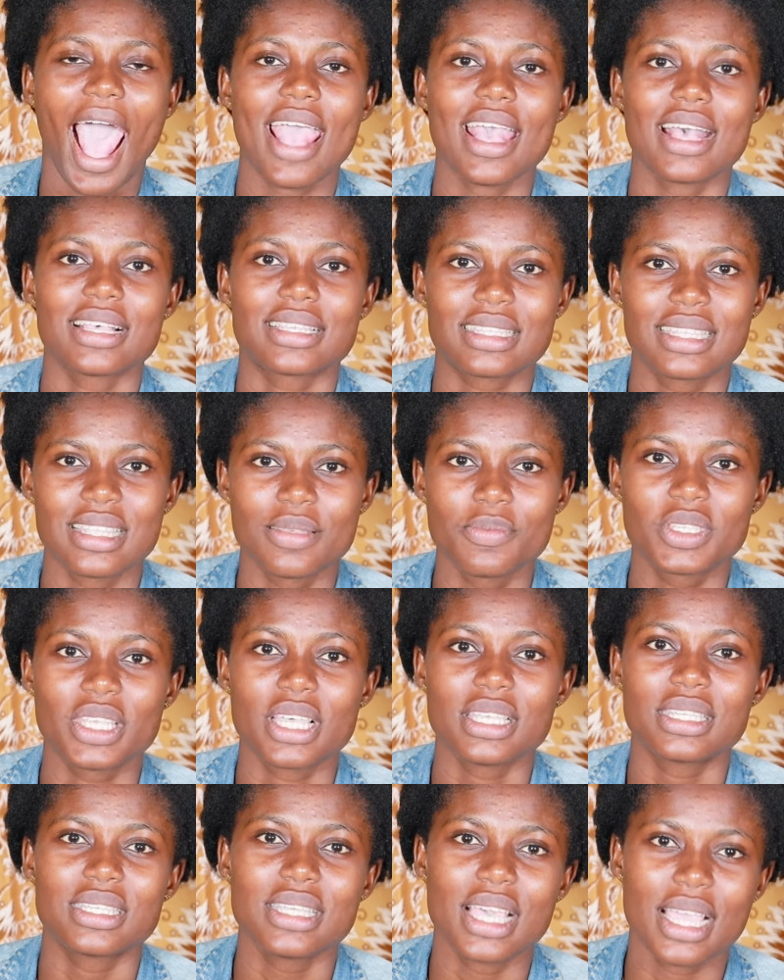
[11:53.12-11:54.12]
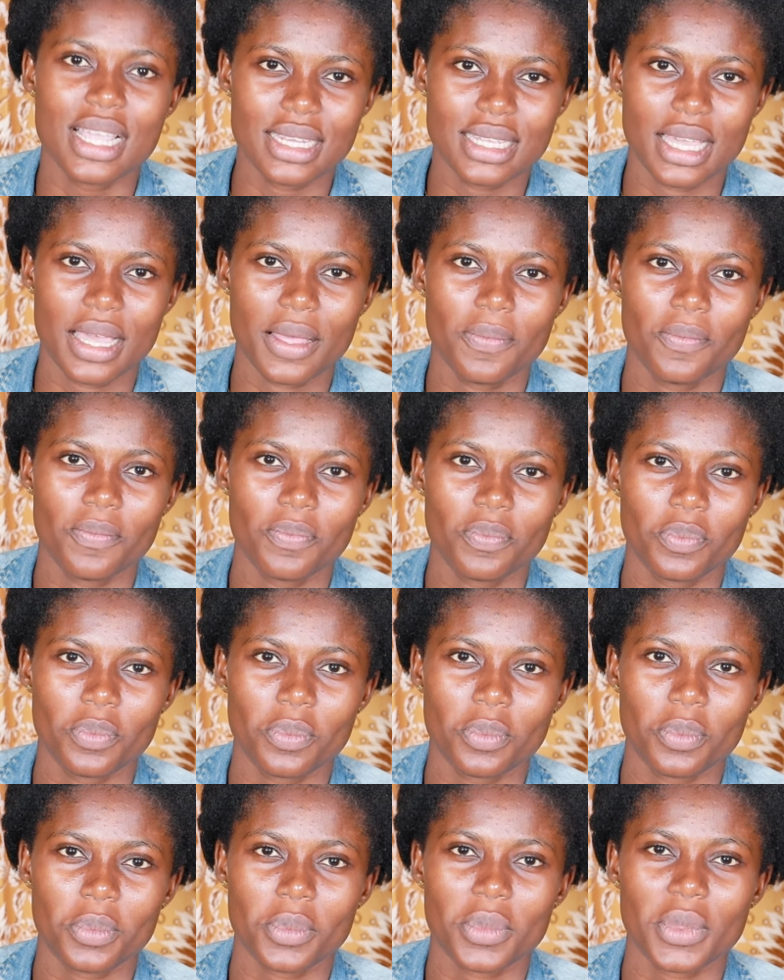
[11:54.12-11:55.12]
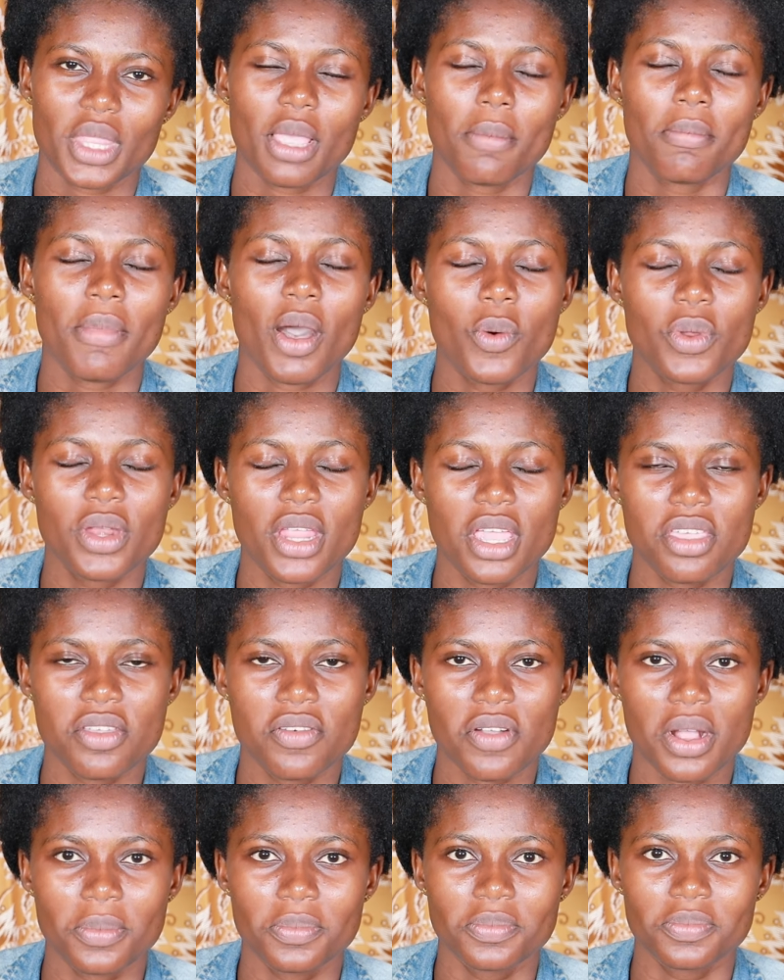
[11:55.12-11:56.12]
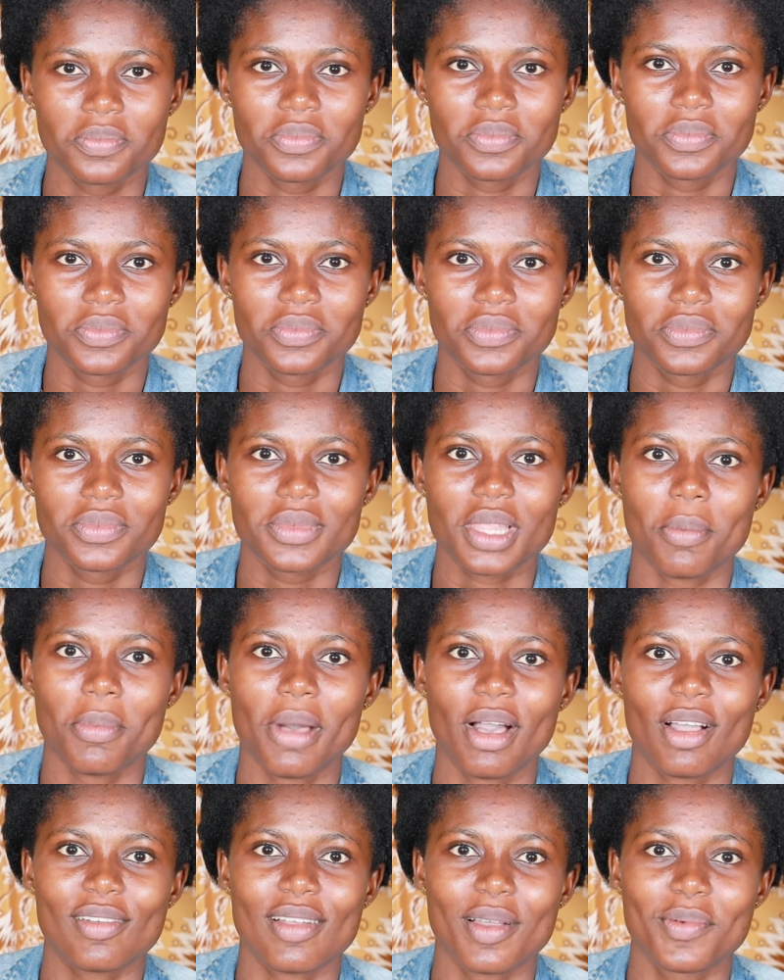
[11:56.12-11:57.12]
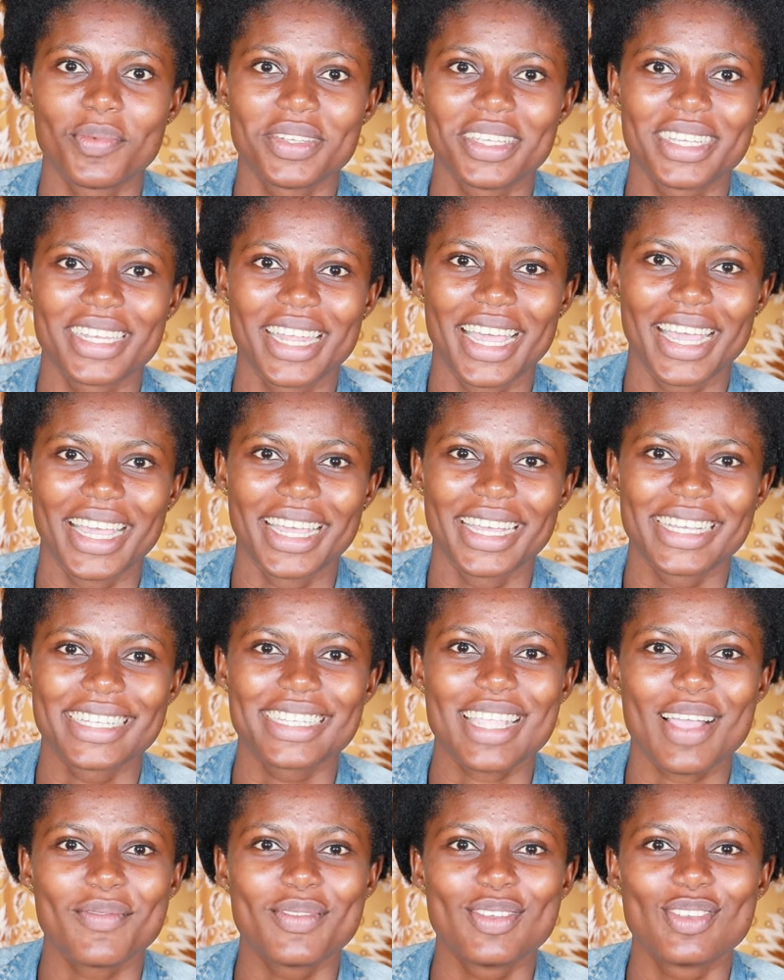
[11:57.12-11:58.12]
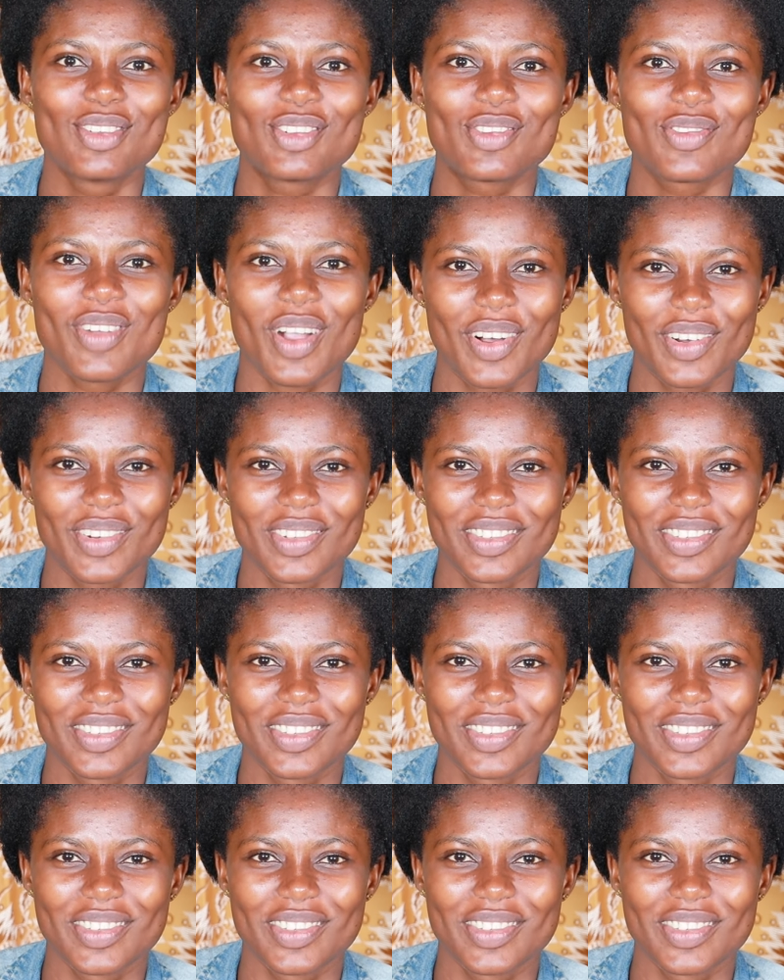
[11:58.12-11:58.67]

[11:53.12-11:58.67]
a slim, say, say, dear, Mauna Yeram. Give us